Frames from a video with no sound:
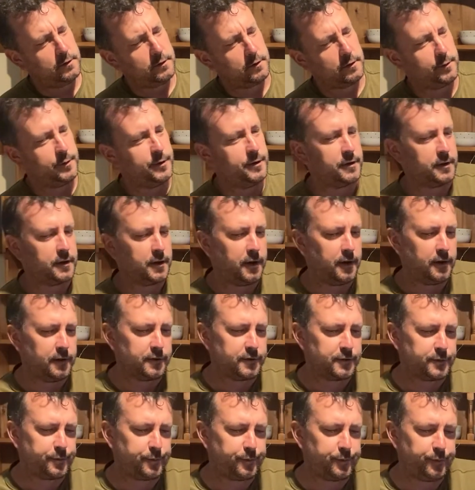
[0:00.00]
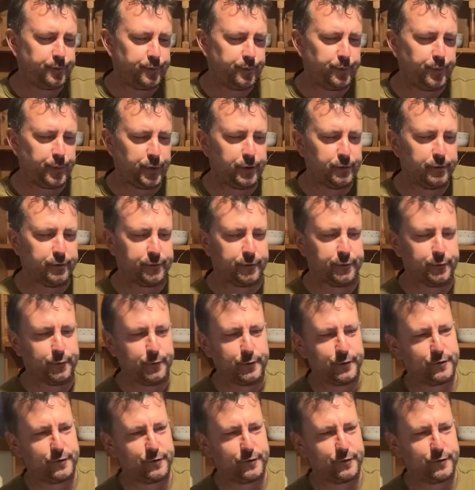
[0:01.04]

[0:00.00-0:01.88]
I mean, the colour's beautiful.